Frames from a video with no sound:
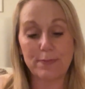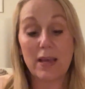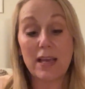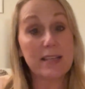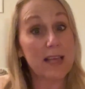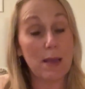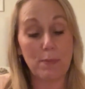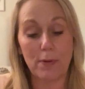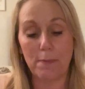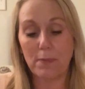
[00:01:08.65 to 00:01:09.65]

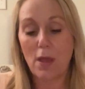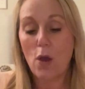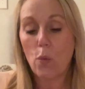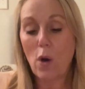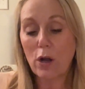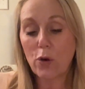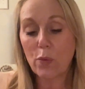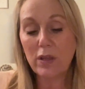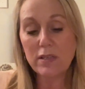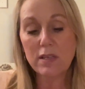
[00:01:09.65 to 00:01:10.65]
Example, while
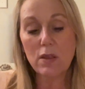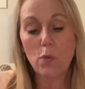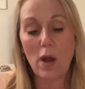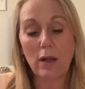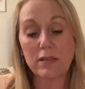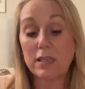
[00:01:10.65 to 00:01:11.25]
gorillas in the wild